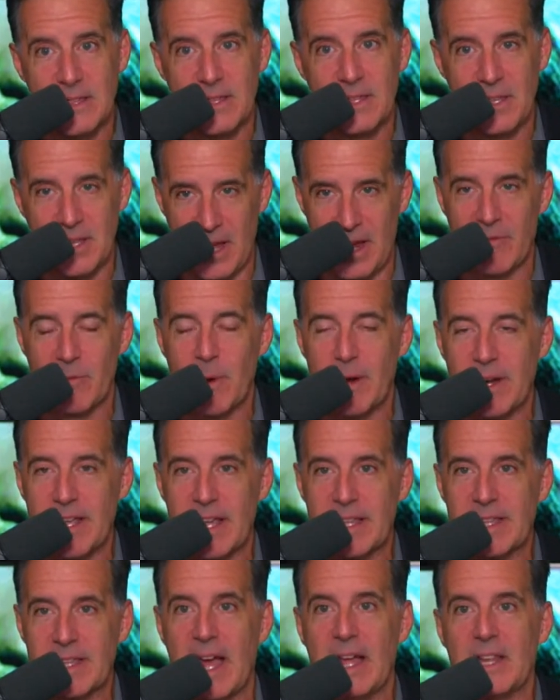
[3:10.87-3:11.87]
Everybody
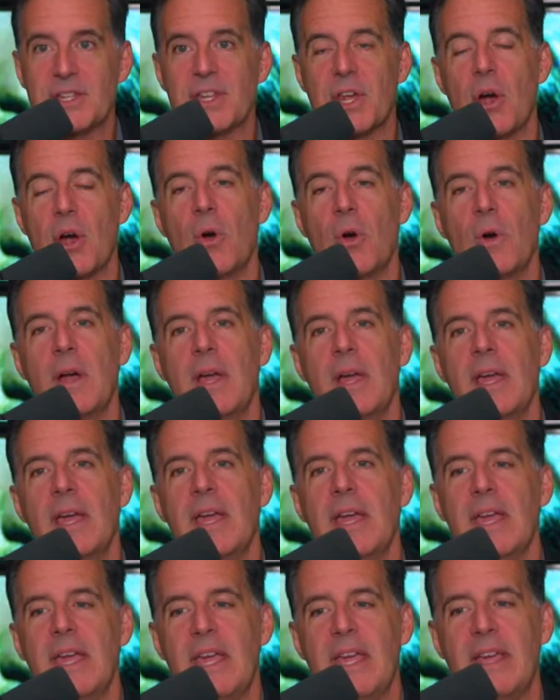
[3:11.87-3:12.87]
get that. So
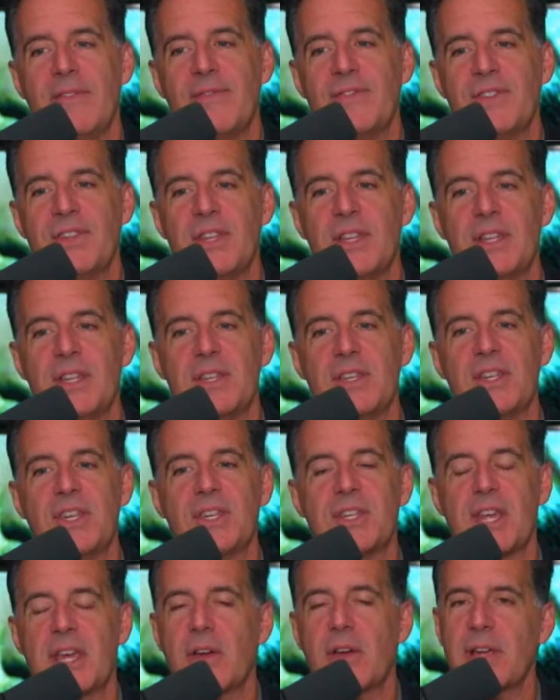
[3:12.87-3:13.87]
if
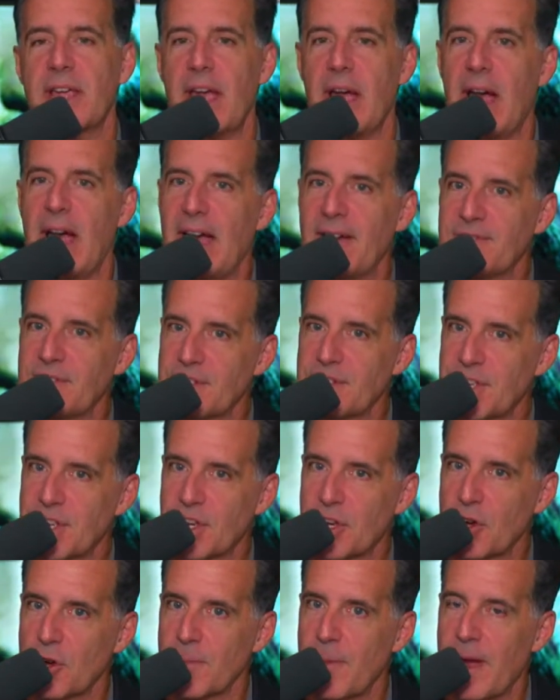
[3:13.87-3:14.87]
she's like, okay, I have to
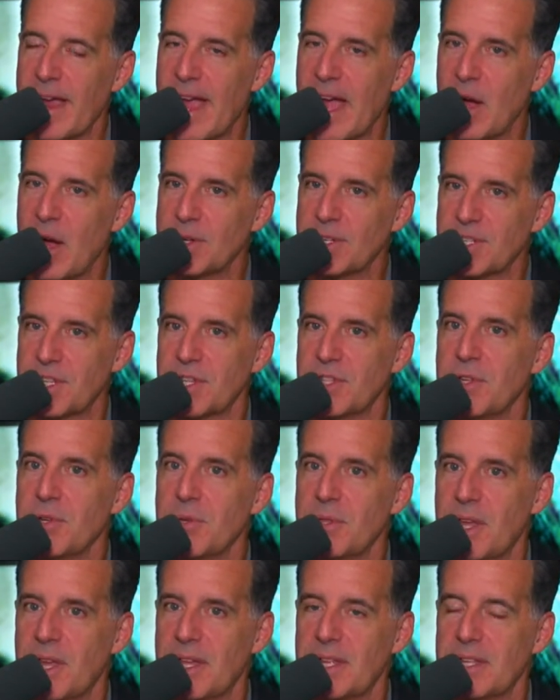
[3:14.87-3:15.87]
secure my house to do
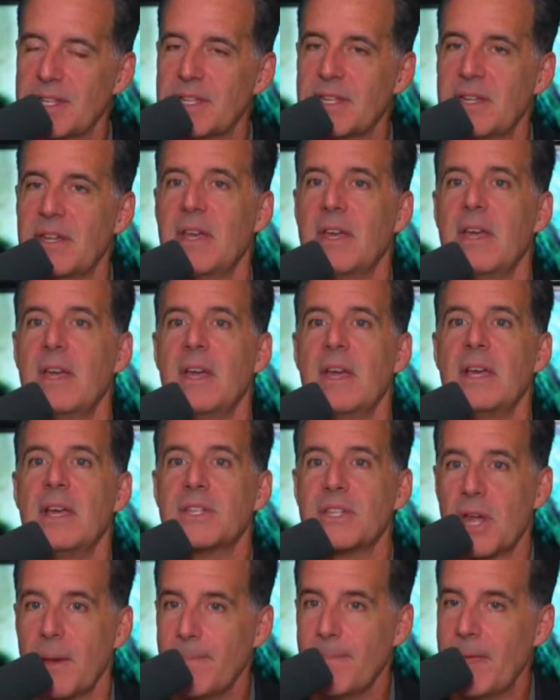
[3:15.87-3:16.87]
this.
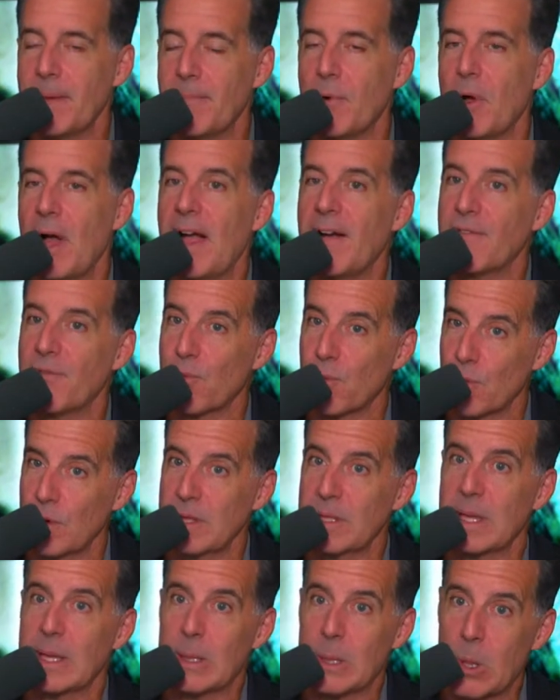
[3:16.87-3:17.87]
Some people have
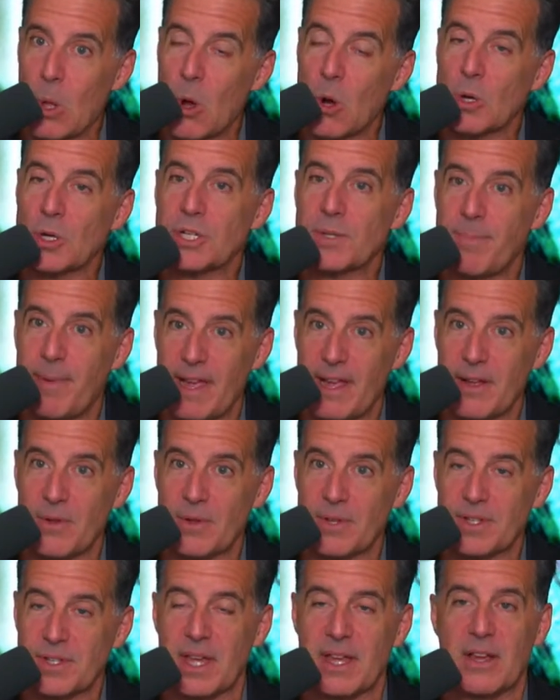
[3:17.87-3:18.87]
really large
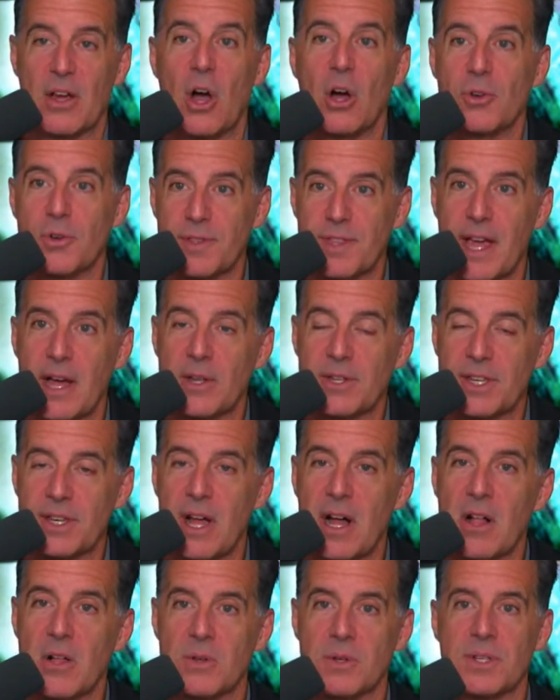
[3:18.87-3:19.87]
bails, like hundred thousand
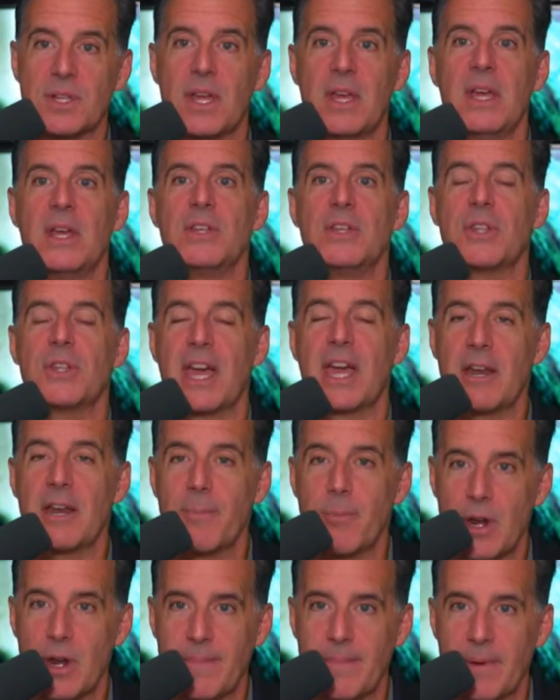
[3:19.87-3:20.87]
dollars. So oh, they got to
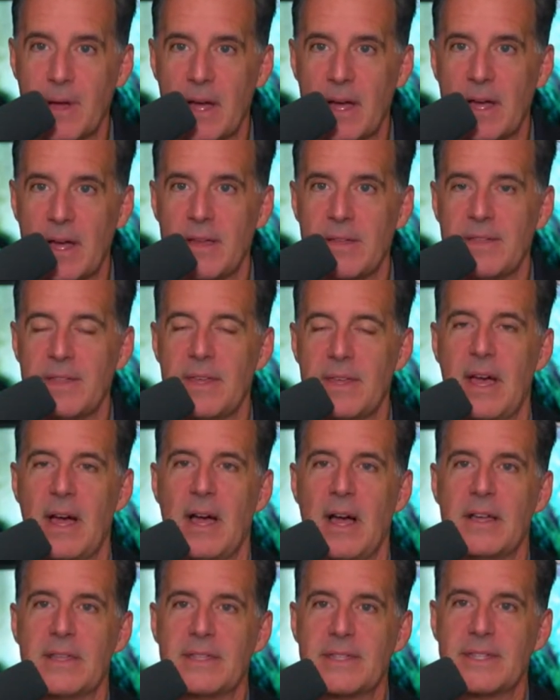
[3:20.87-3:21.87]
put up uh,
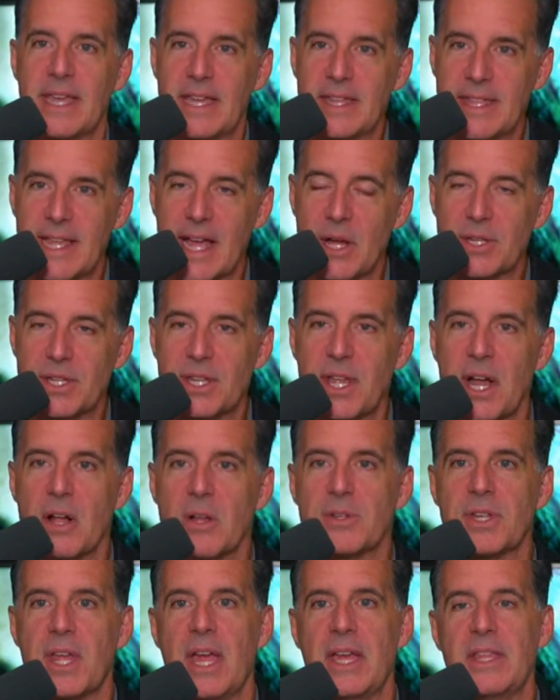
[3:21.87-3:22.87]
uh ten thousand
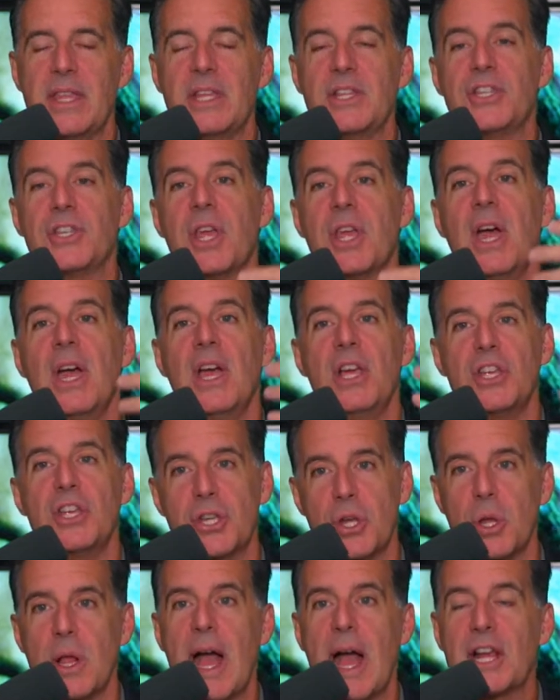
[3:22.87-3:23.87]
dollars, and then she,
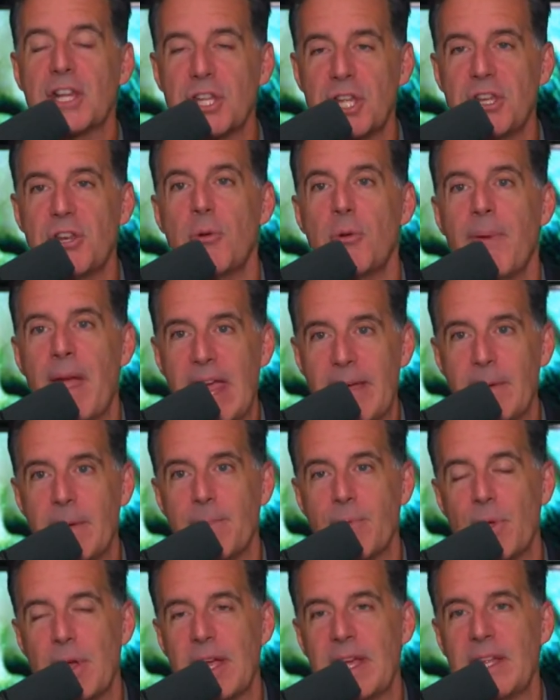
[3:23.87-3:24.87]
she'll actually do payment
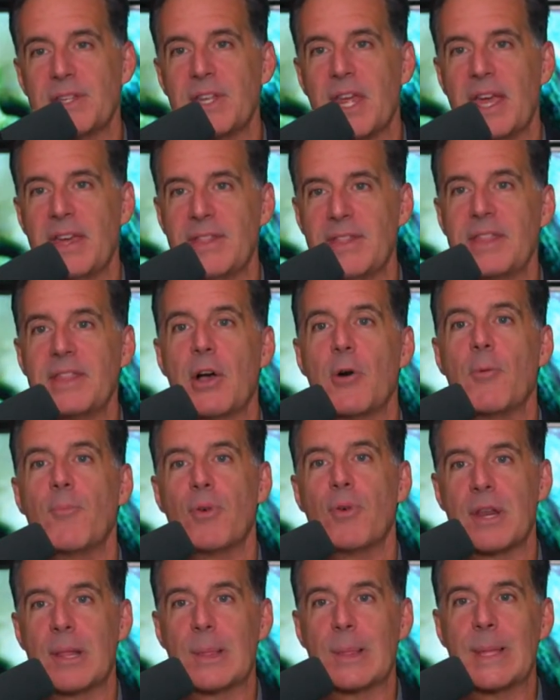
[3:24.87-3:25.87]
plans and then they'll
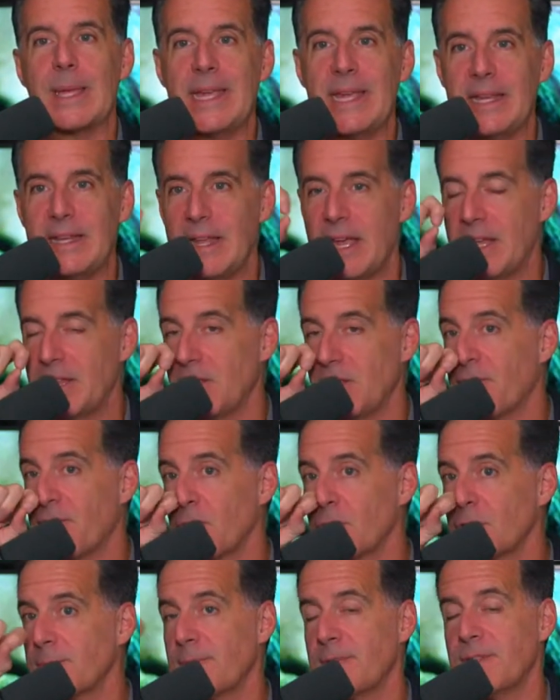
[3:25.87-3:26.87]
put a lien in the
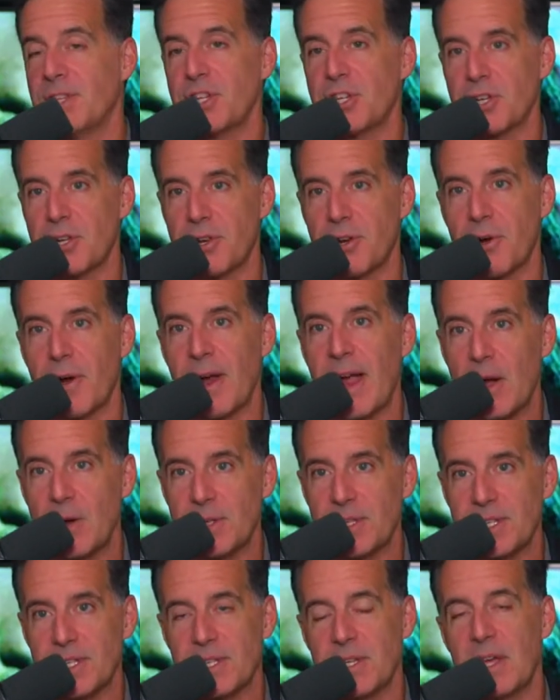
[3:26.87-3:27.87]
first position on her
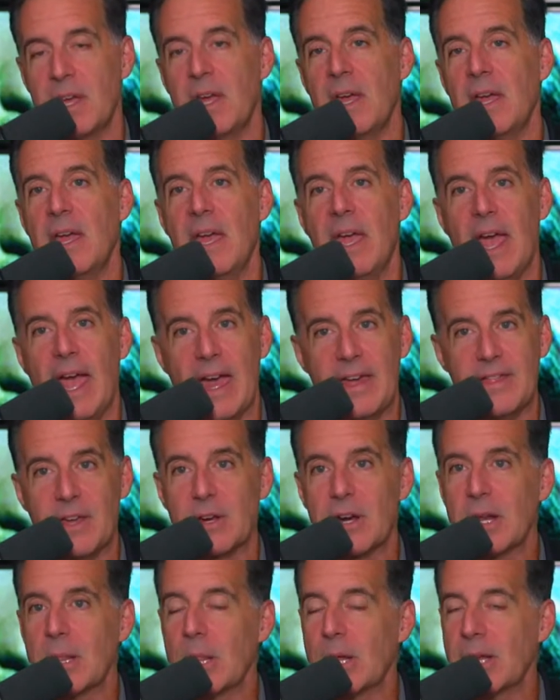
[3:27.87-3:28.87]
house. And they're
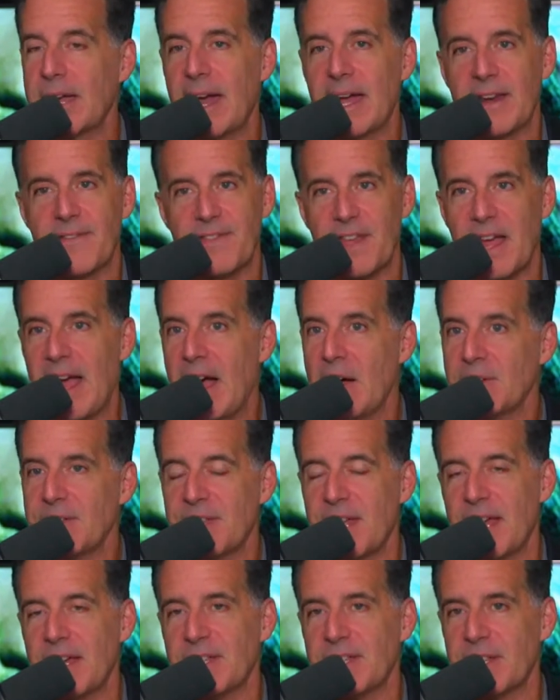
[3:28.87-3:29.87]
going to look at it. if the house
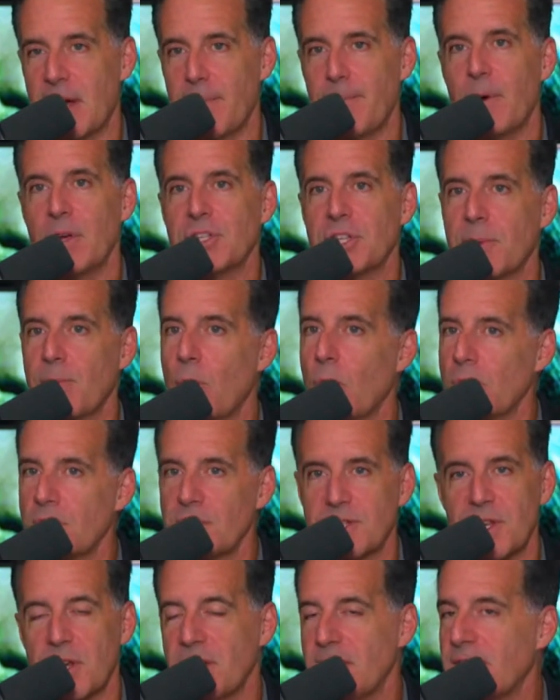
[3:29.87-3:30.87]
has a bunch of
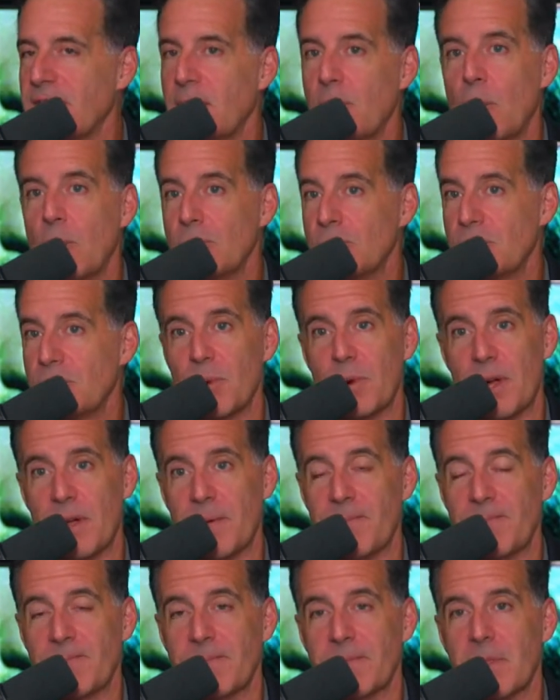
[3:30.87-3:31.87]
mortgages on it, they won't do it.
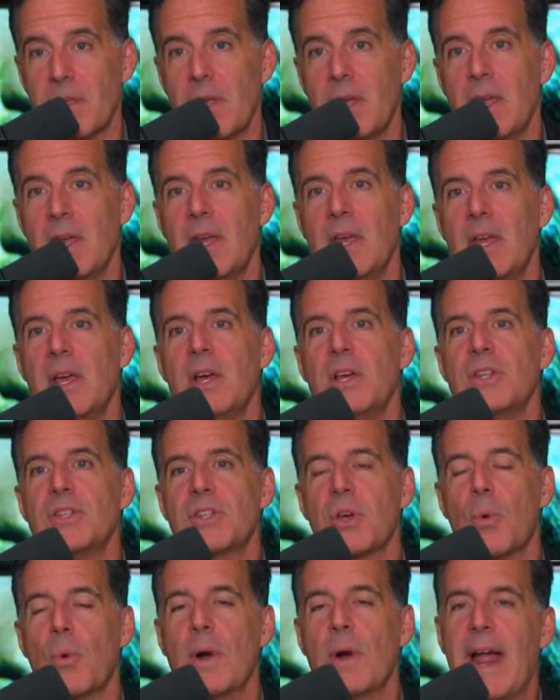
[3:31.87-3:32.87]

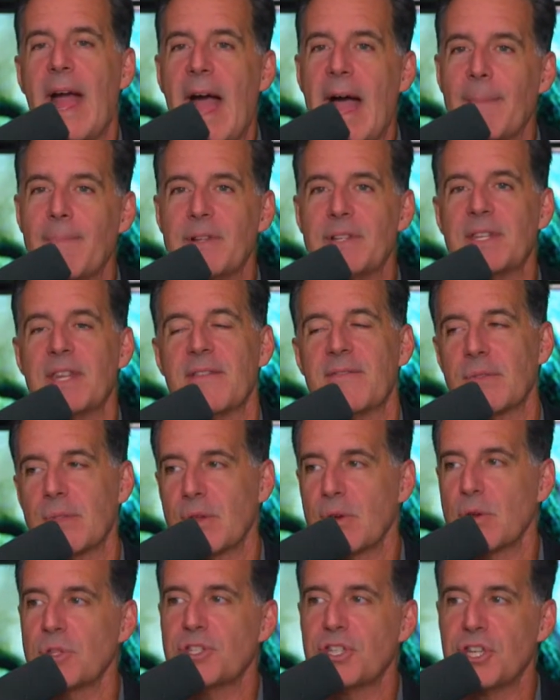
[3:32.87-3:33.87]
So what happens if
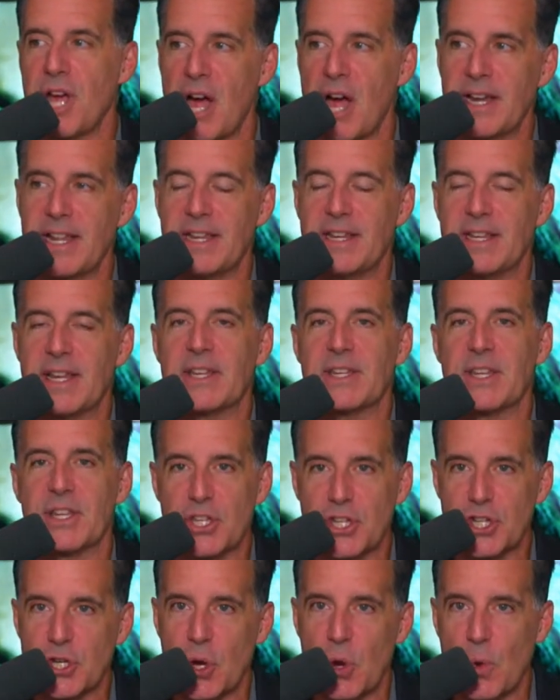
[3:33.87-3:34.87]
little Johnny doesn't
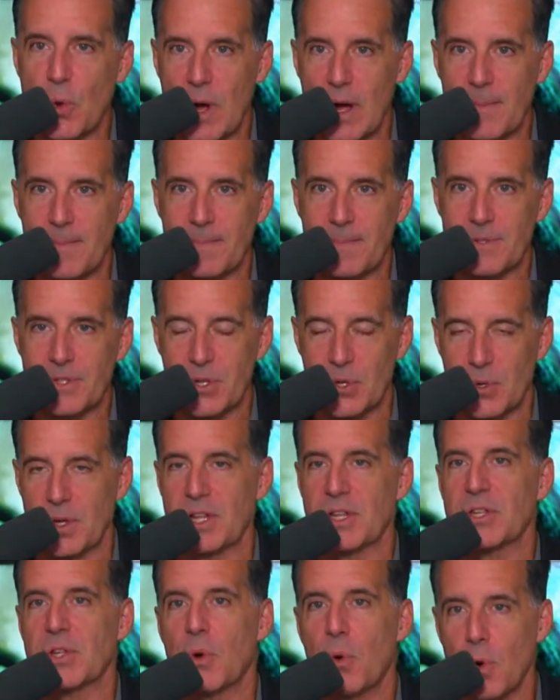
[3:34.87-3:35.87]
show up to
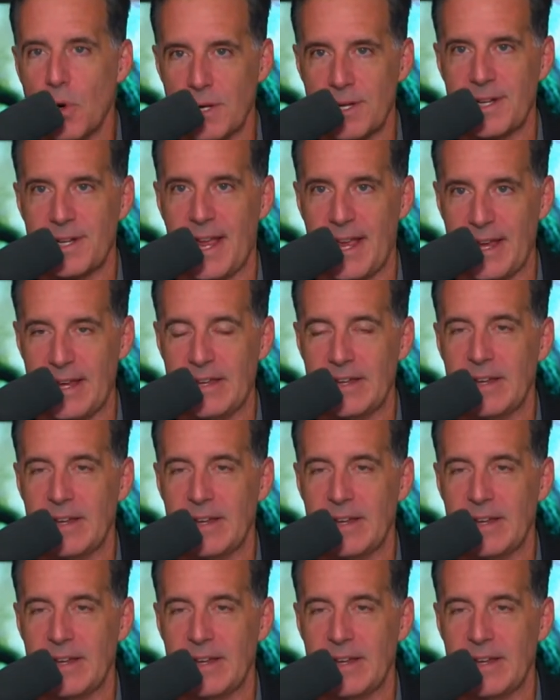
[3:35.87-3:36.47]
his court date?